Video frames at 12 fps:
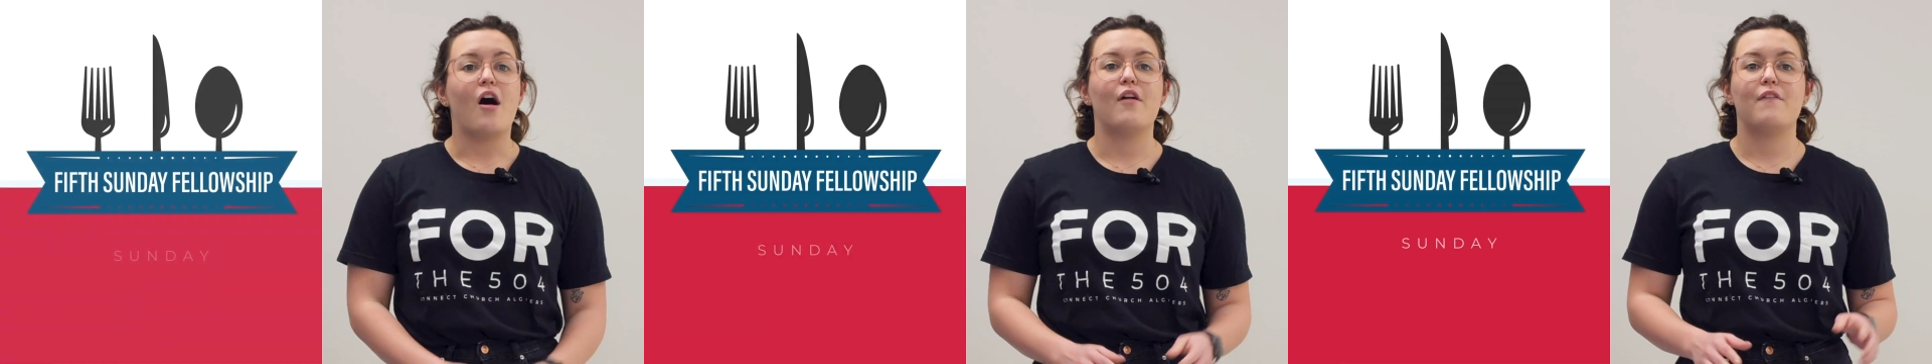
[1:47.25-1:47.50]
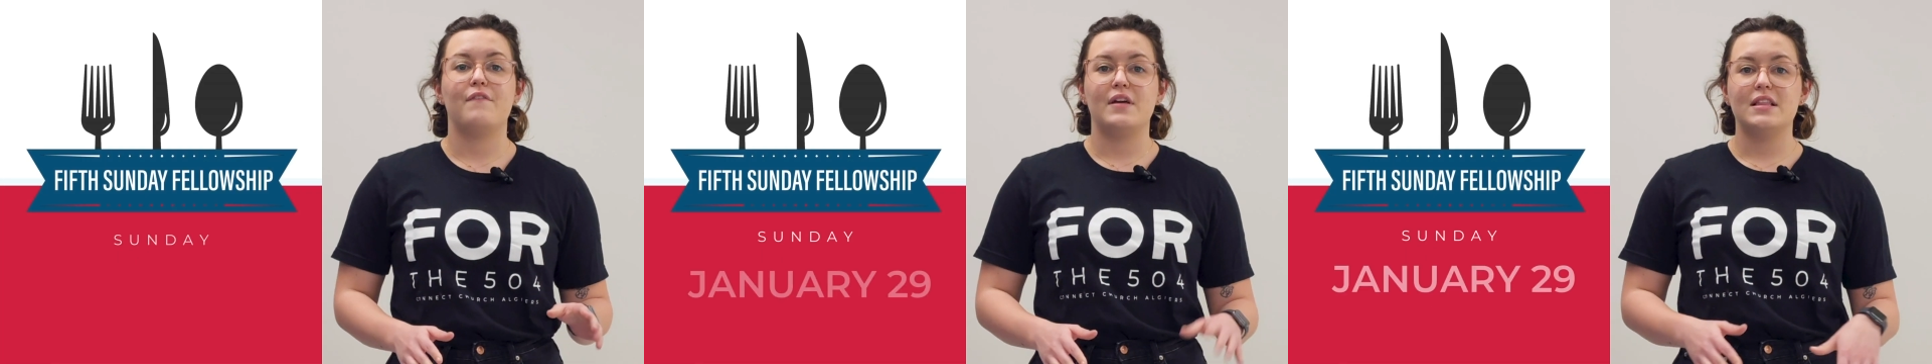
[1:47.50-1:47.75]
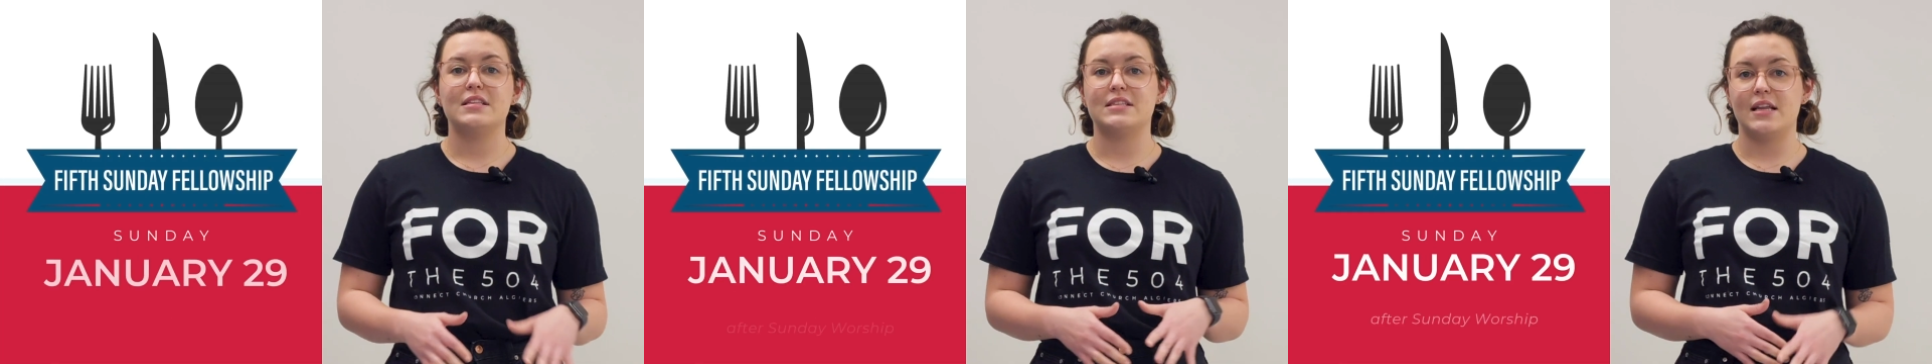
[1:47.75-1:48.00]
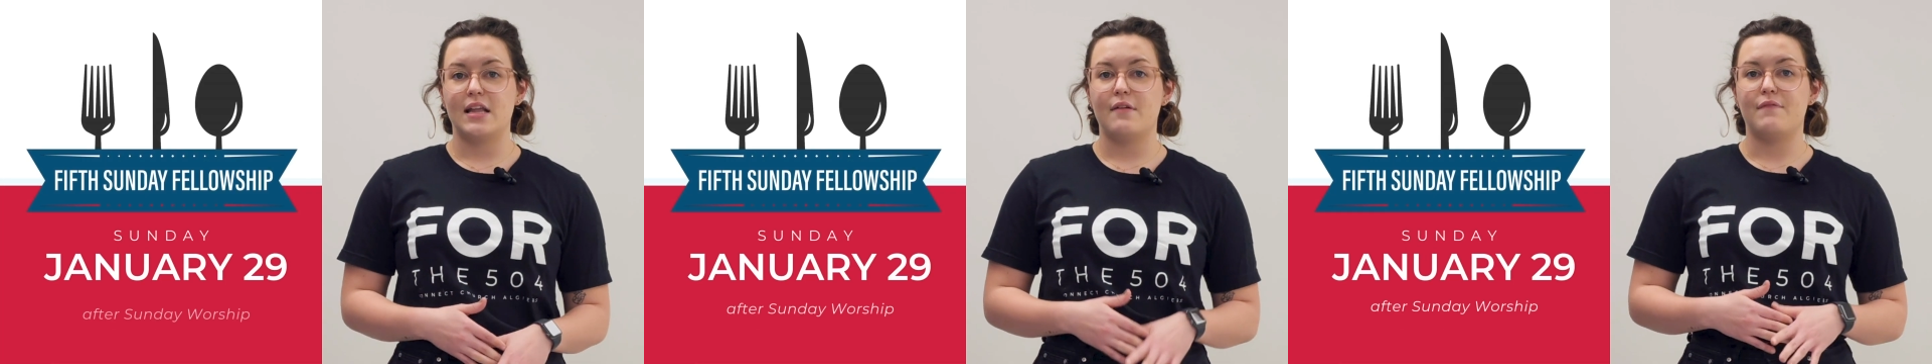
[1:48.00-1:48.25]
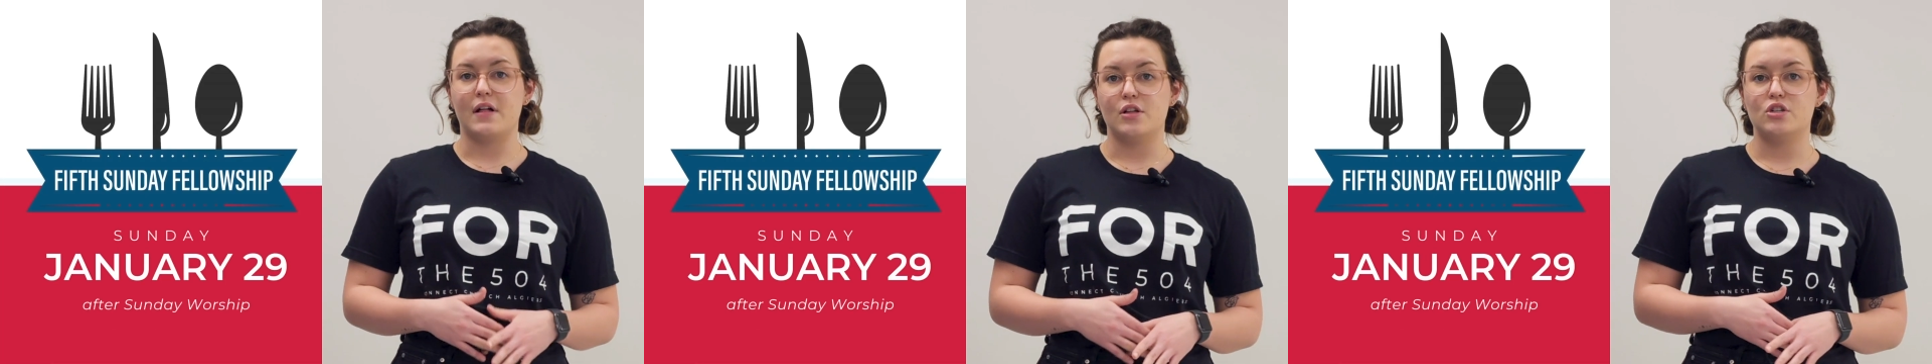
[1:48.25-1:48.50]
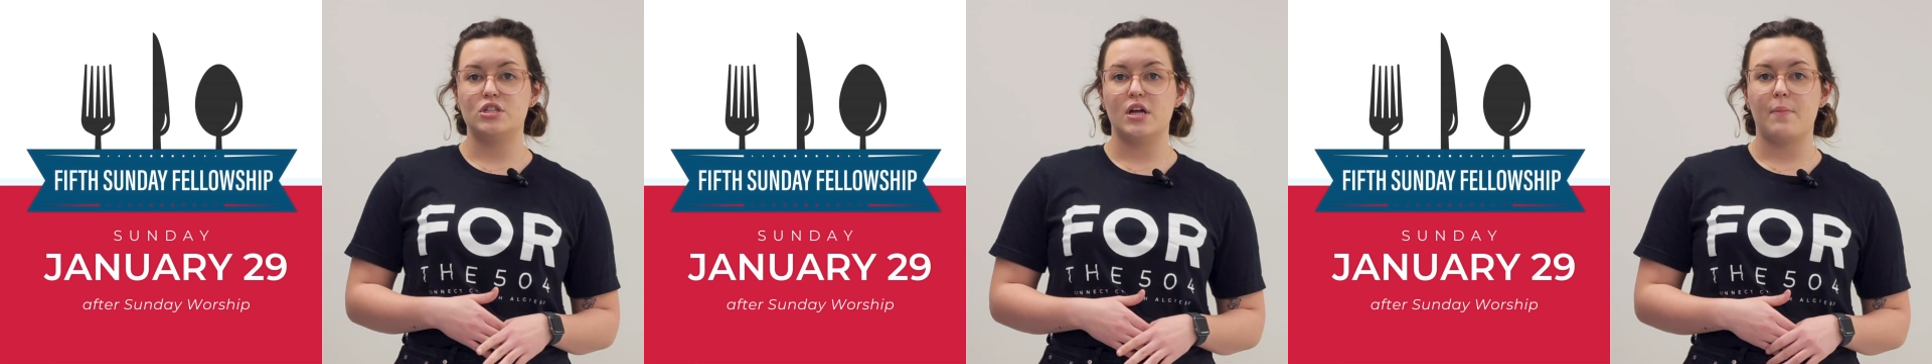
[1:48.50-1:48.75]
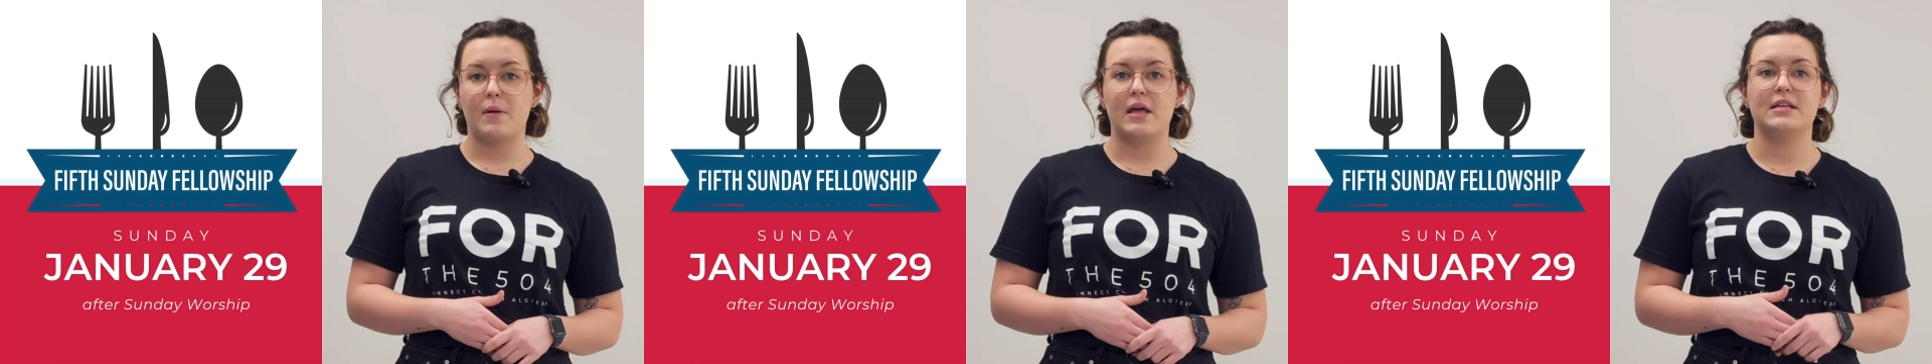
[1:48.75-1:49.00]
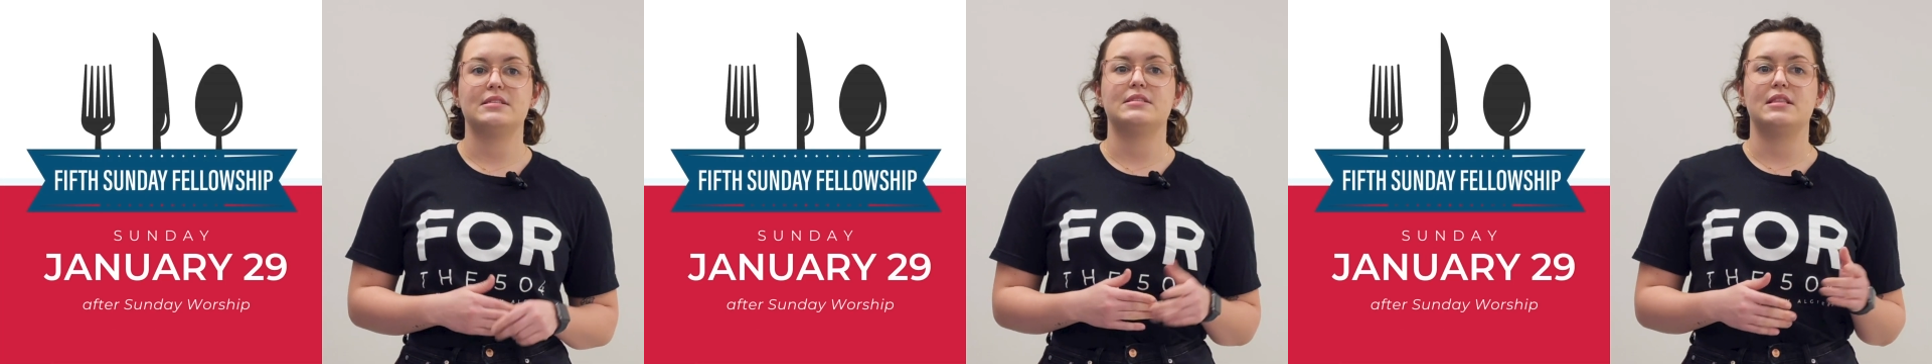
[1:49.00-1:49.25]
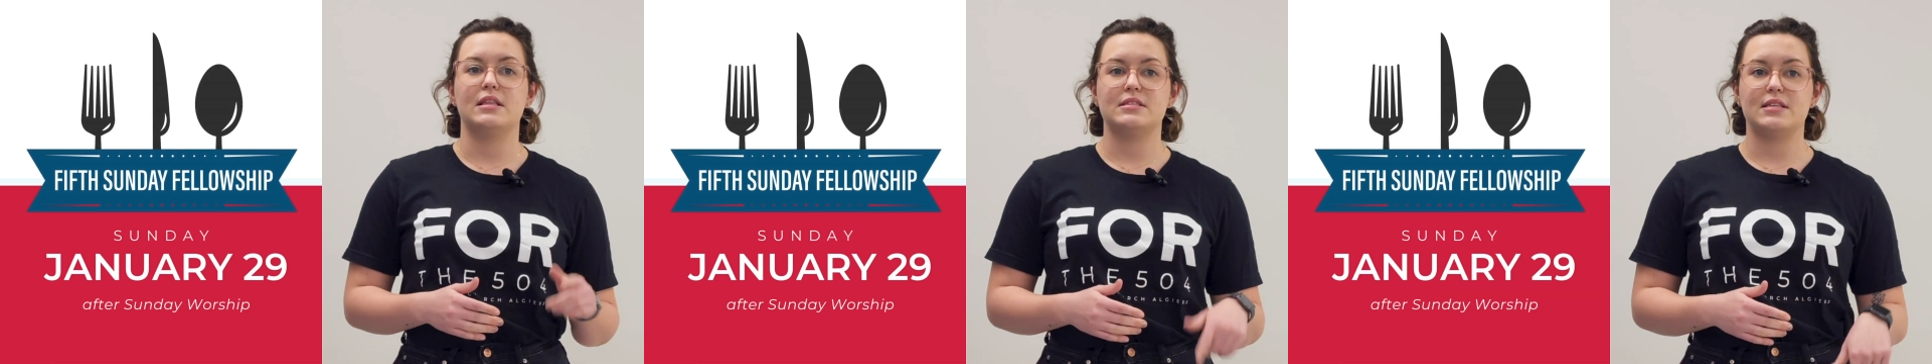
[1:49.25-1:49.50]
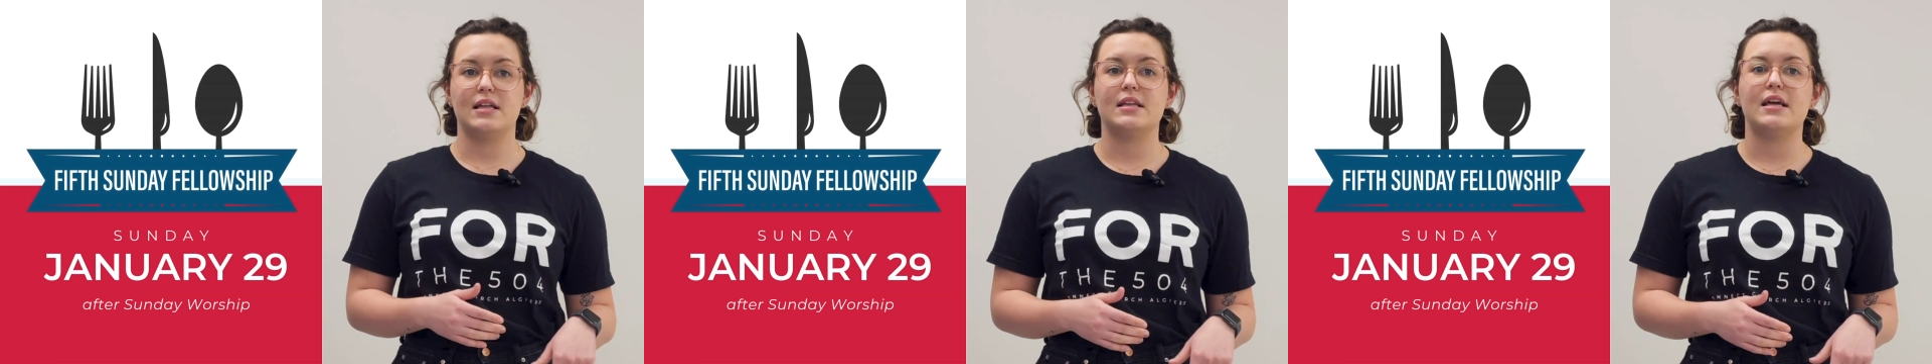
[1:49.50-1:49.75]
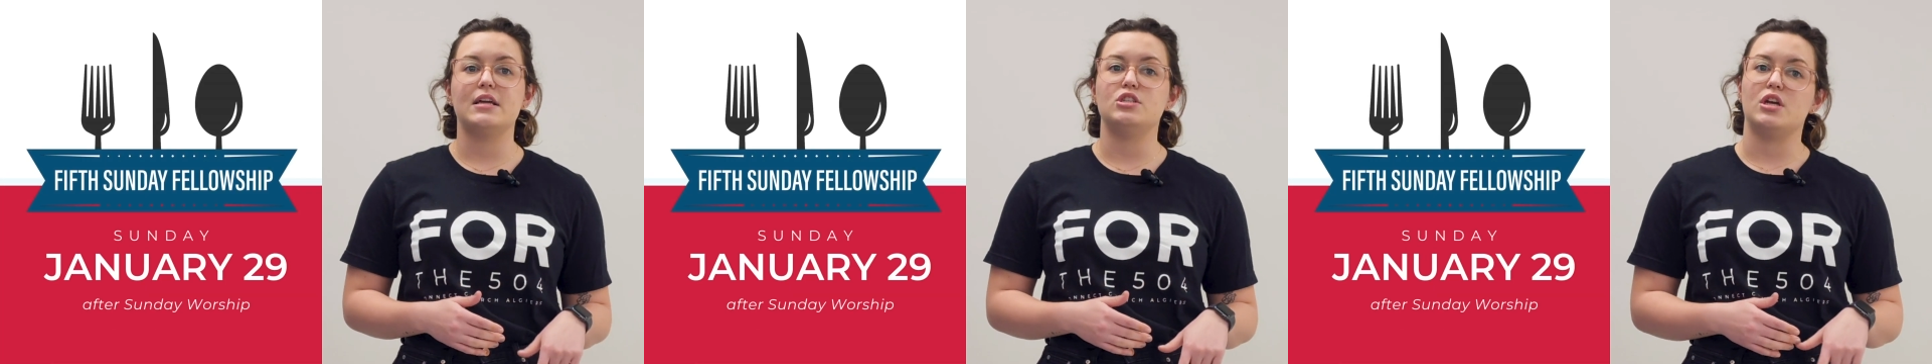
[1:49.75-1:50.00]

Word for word: our fifth Sunday fellowship is Sunday,